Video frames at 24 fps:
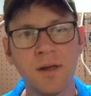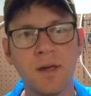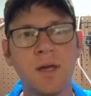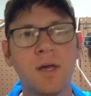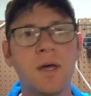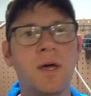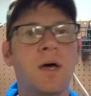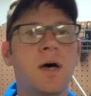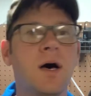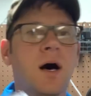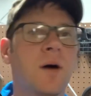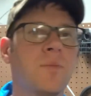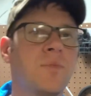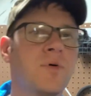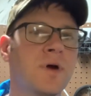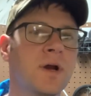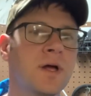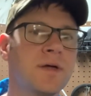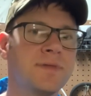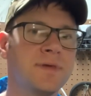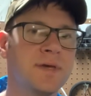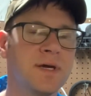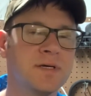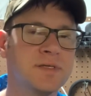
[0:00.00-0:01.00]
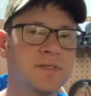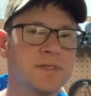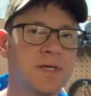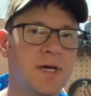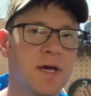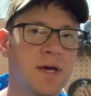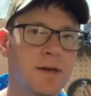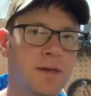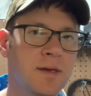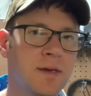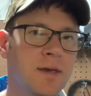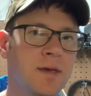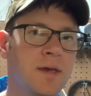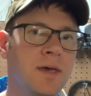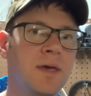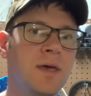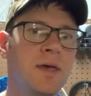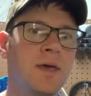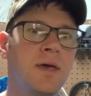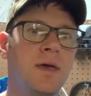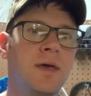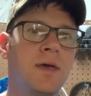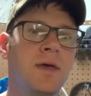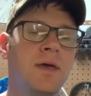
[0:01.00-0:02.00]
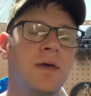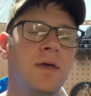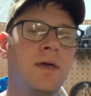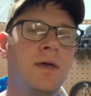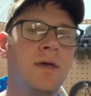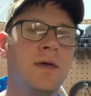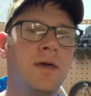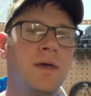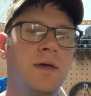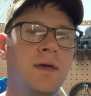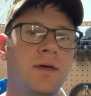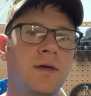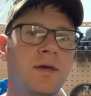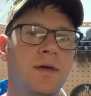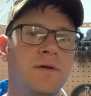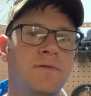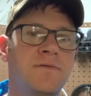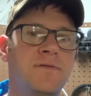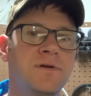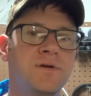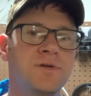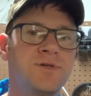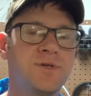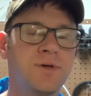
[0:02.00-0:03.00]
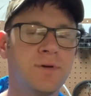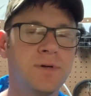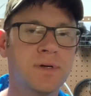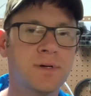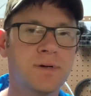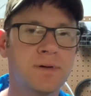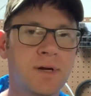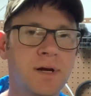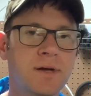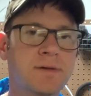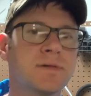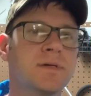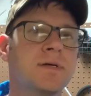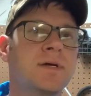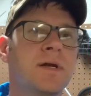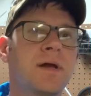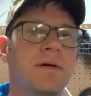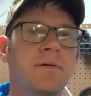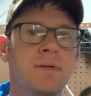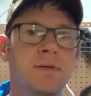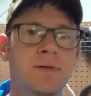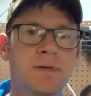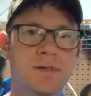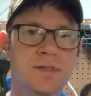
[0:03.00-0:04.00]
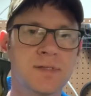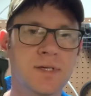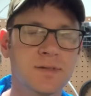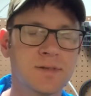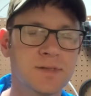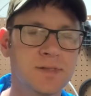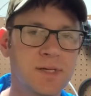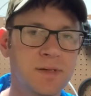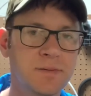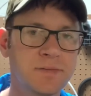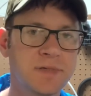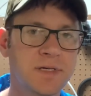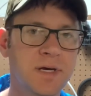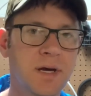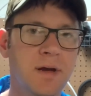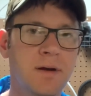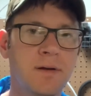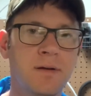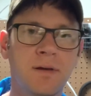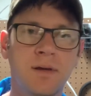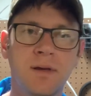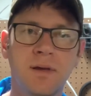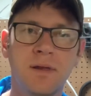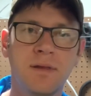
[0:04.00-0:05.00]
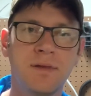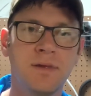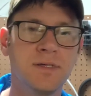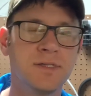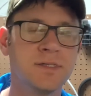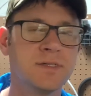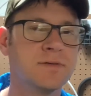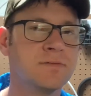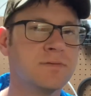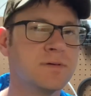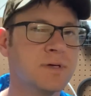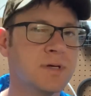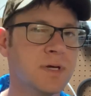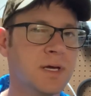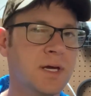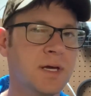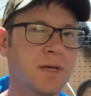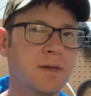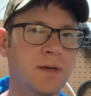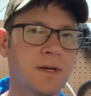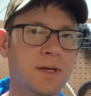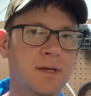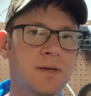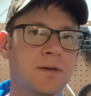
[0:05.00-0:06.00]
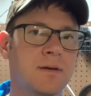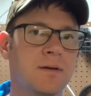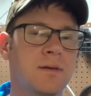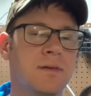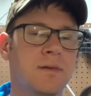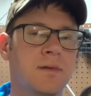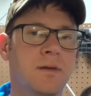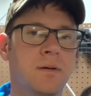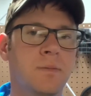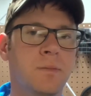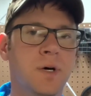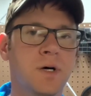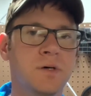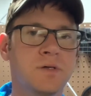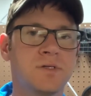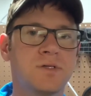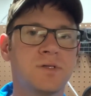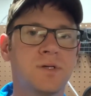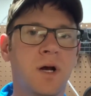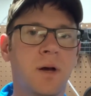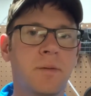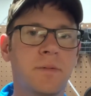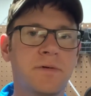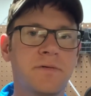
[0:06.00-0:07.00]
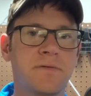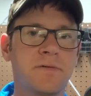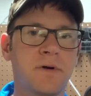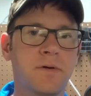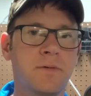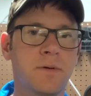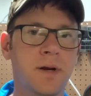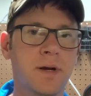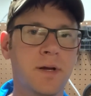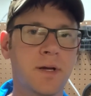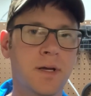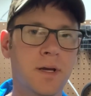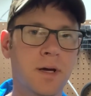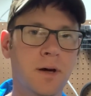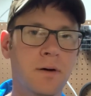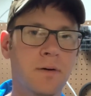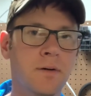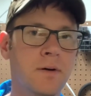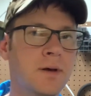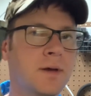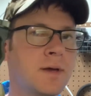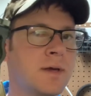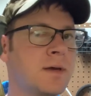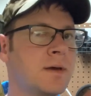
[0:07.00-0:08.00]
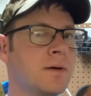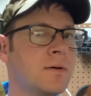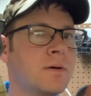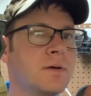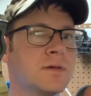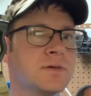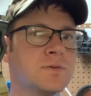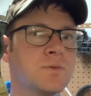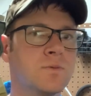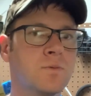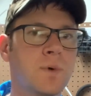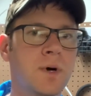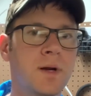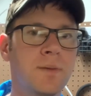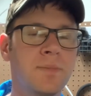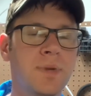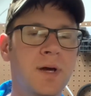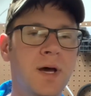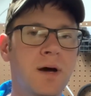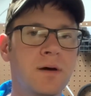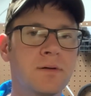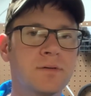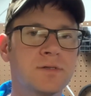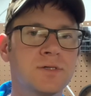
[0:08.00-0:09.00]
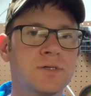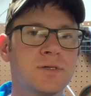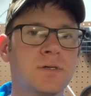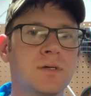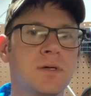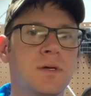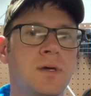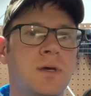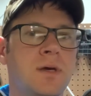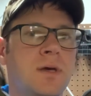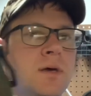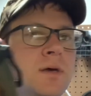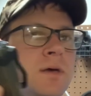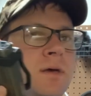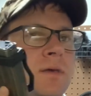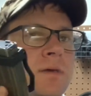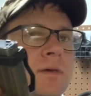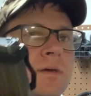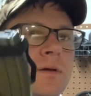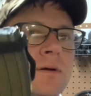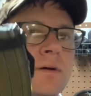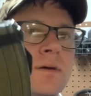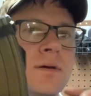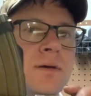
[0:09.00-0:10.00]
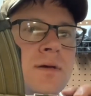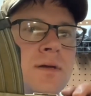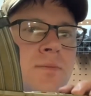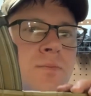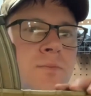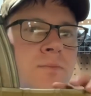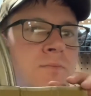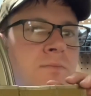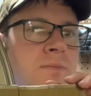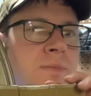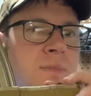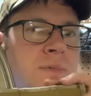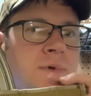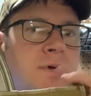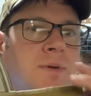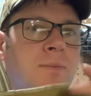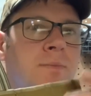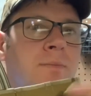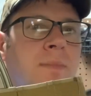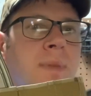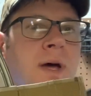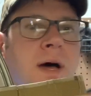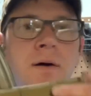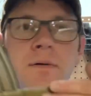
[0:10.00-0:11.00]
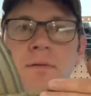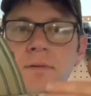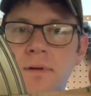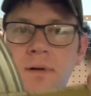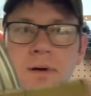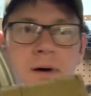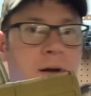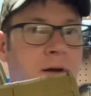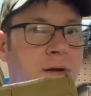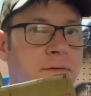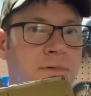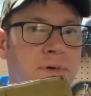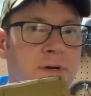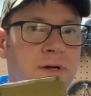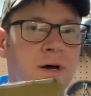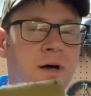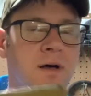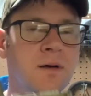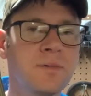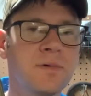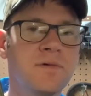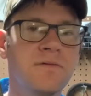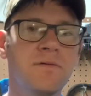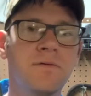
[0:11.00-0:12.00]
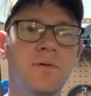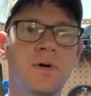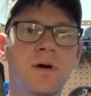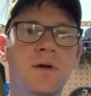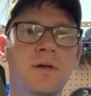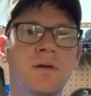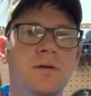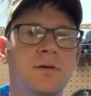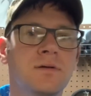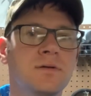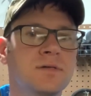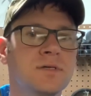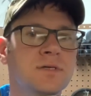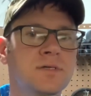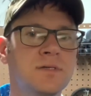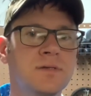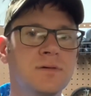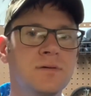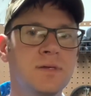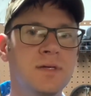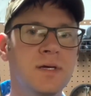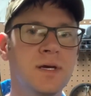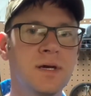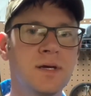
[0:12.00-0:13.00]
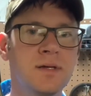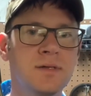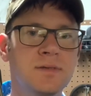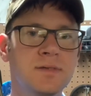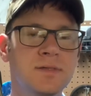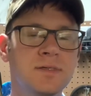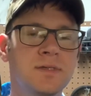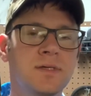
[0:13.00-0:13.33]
I'll point out the S-Tech. If you're shooting correctly and everything's on the same side, this is really like the most drama-free way to go. It's one pouch. You can mount on every column if you want. You can just do the ends.